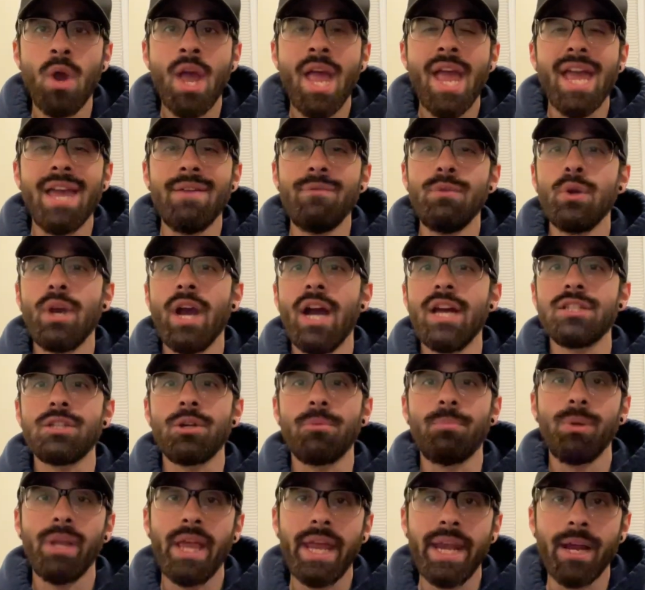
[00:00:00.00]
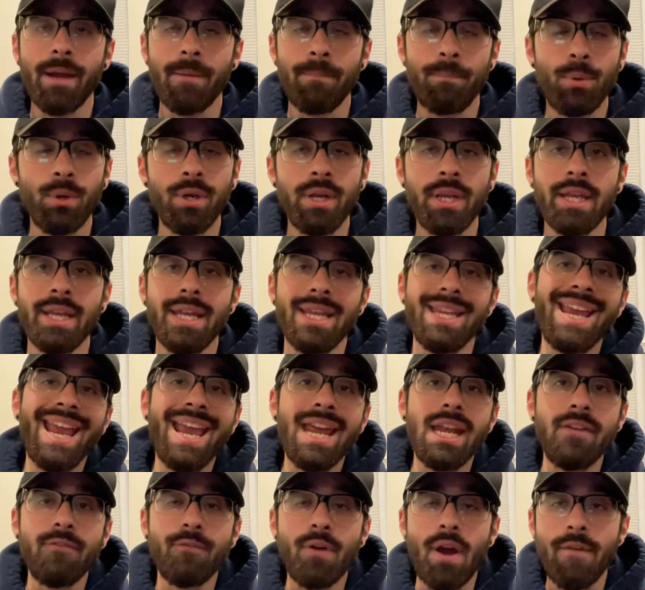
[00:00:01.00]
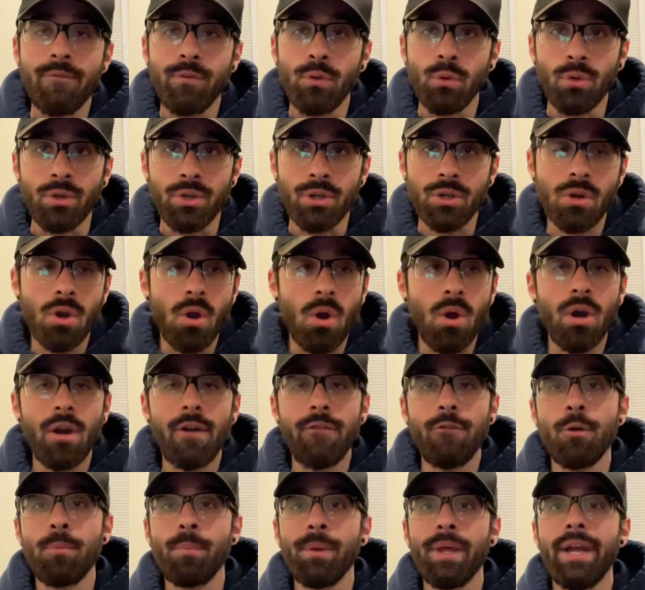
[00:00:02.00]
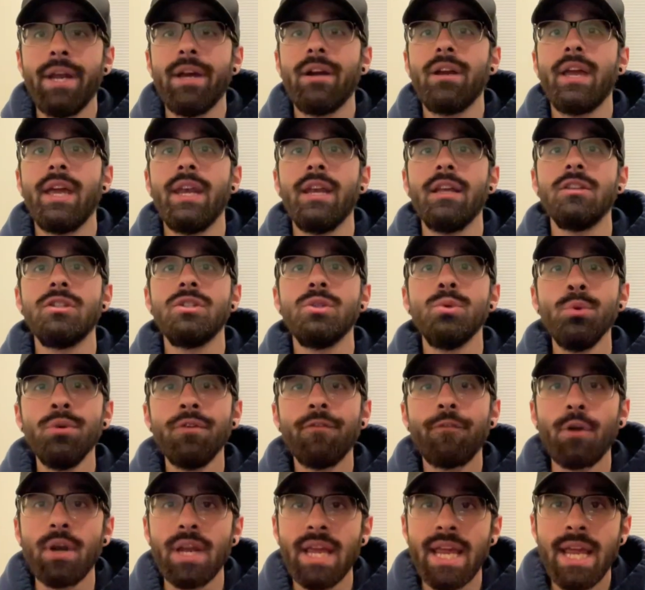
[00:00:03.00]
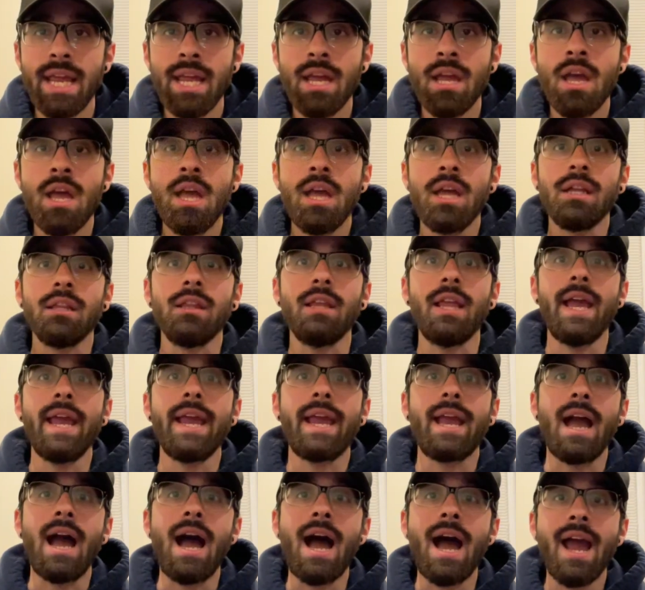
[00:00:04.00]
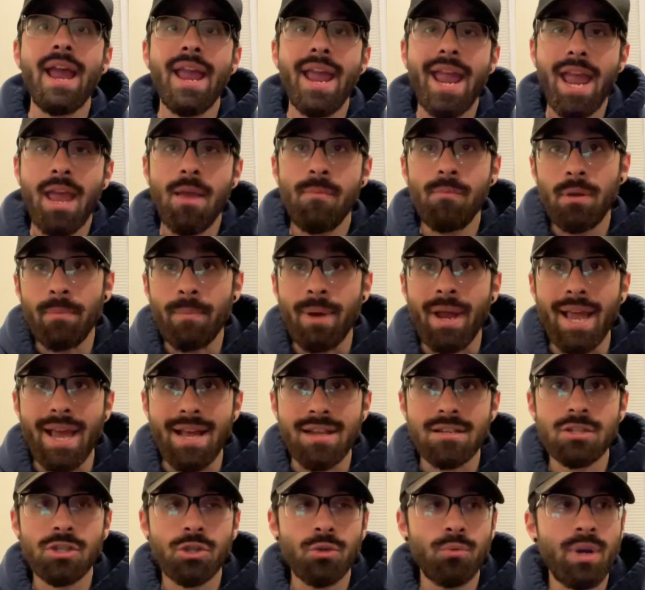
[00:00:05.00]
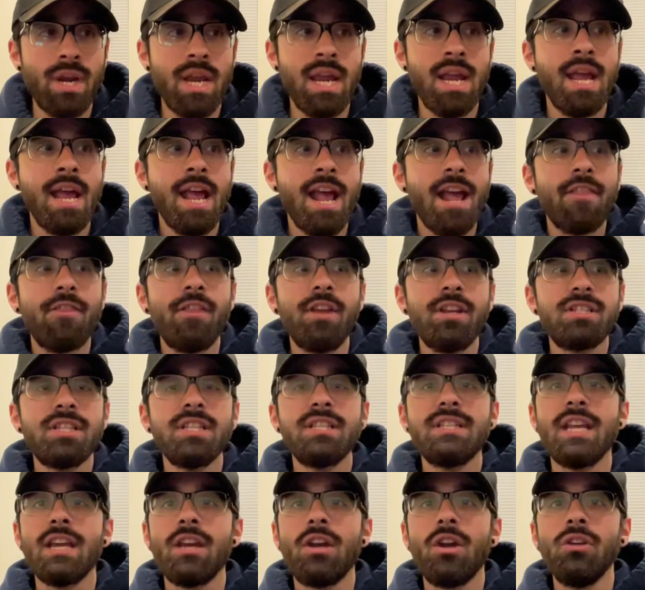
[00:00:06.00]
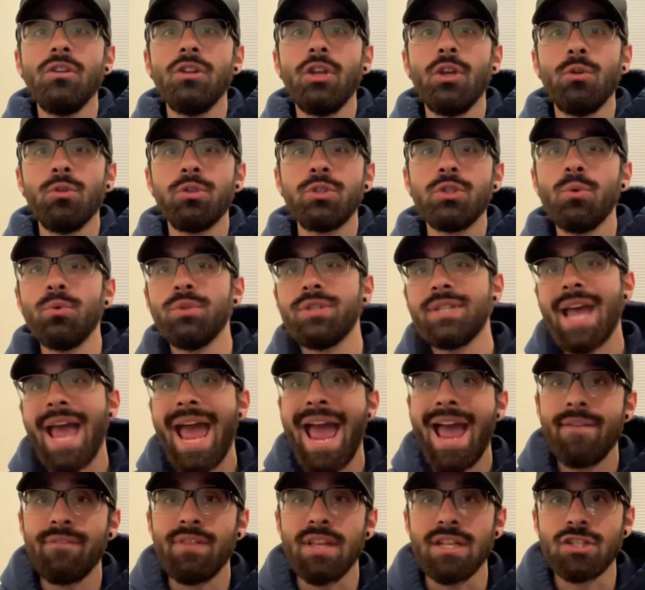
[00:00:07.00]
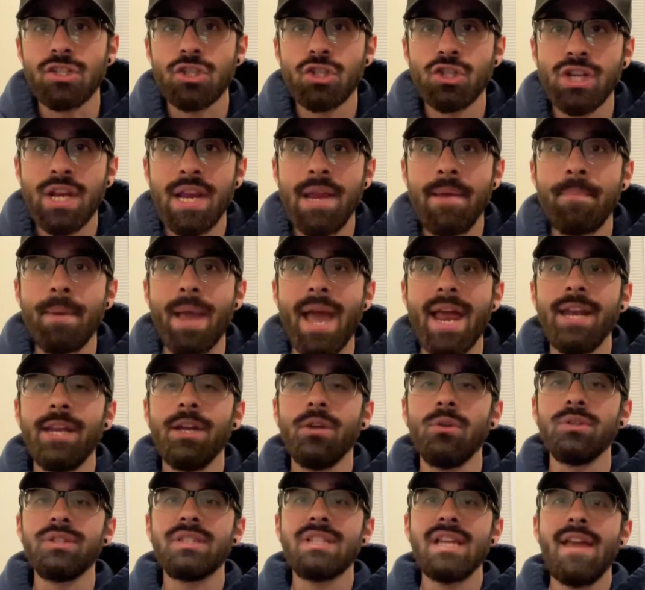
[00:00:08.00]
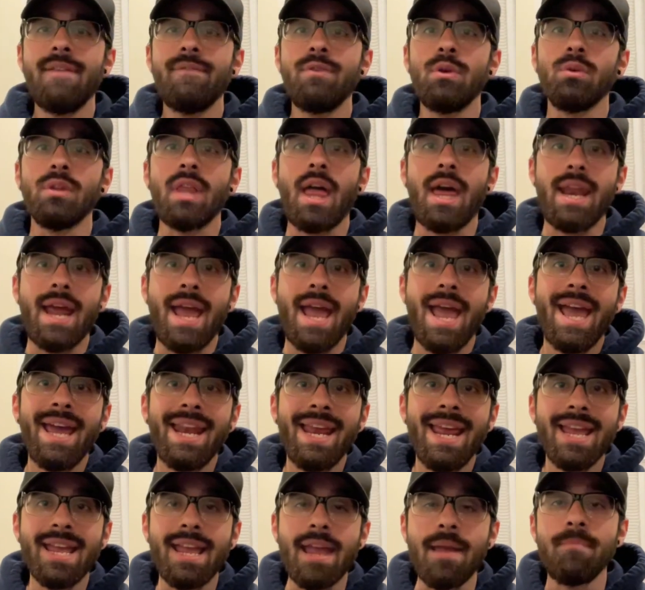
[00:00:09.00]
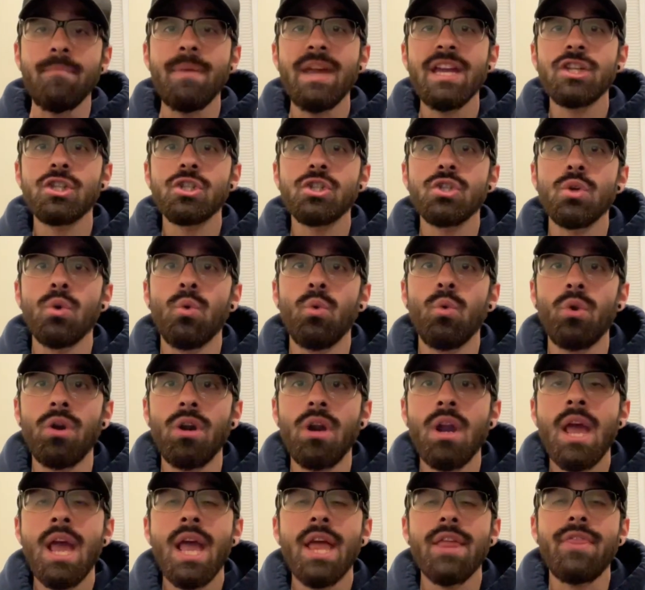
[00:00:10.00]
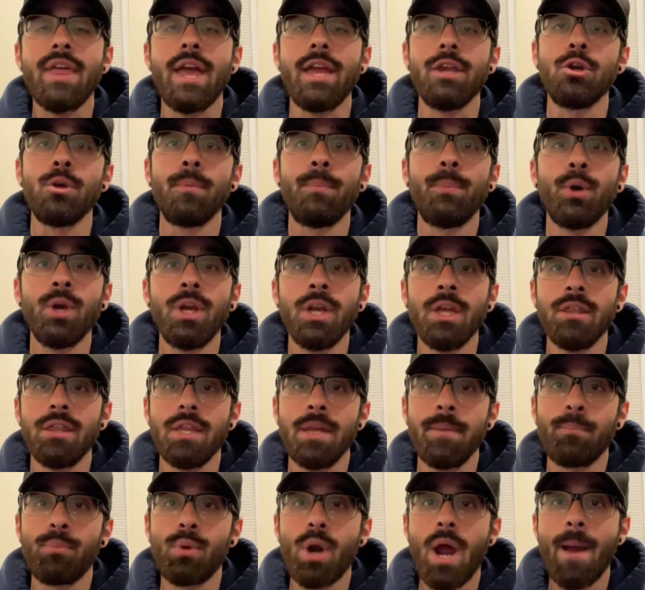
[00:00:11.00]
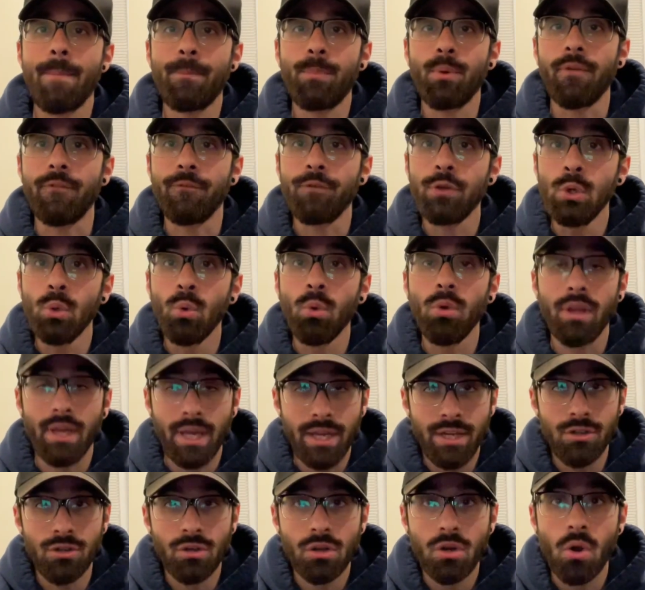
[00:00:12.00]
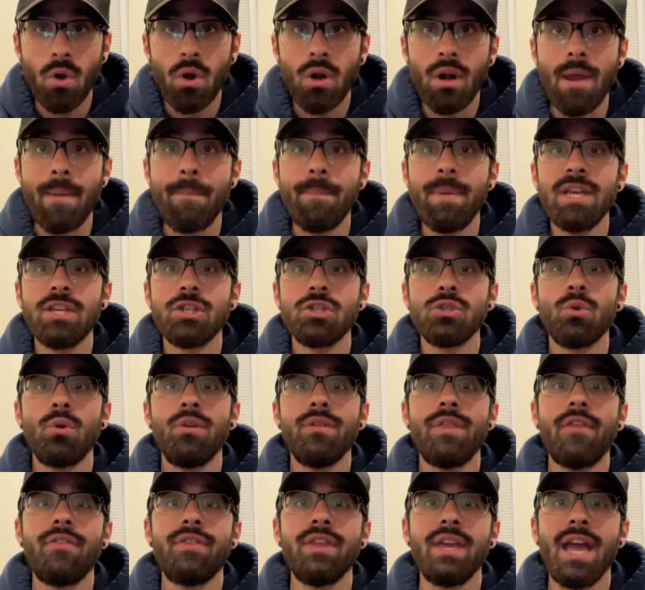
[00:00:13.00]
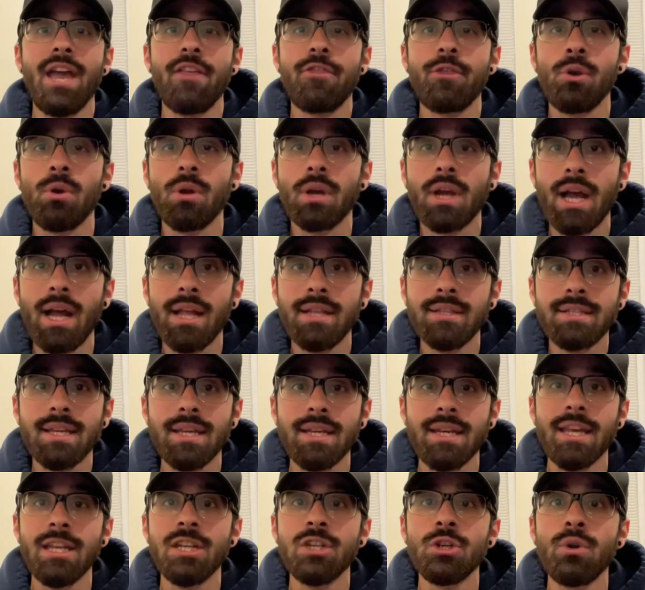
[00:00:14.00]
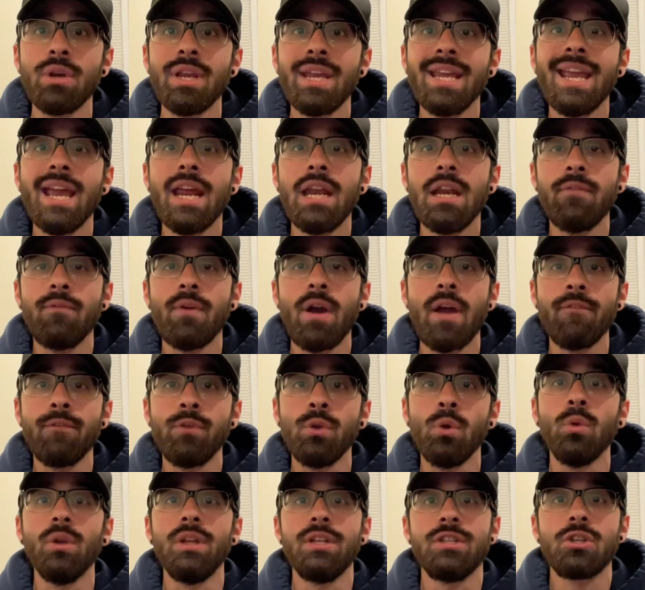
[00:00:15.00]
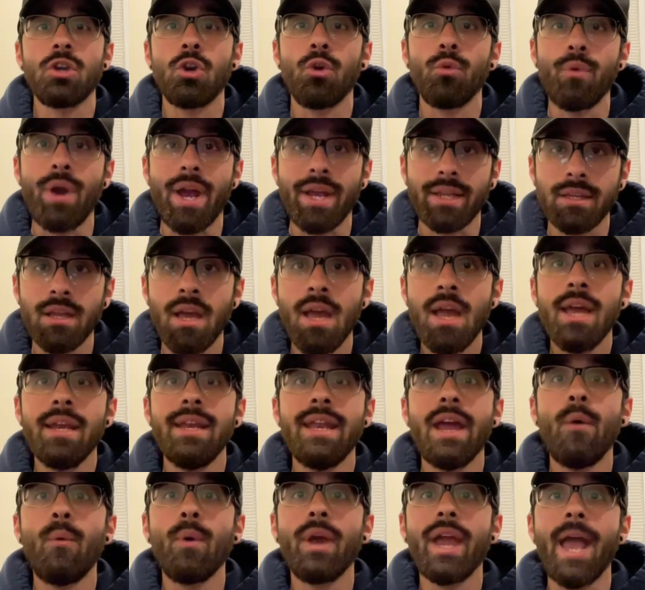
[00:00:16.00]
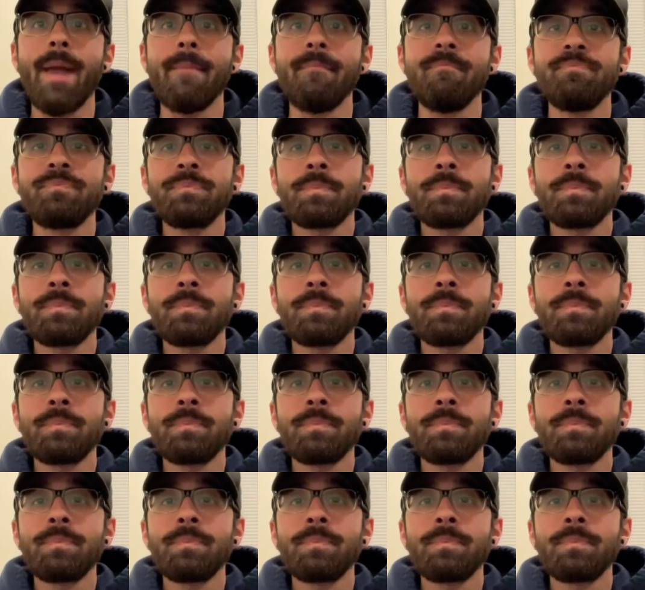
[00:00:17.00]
If you guys are planning on putting E85 fuel in your car, if you're planning on getting tuned for E, like I am in my S3, this is a good little tool to have that's cheap, and it'll save you a lot of headache, and make sure that you're putting the proper fuel in your car, and make sure that the ethanol content in your E85 fuel is correct. Now again,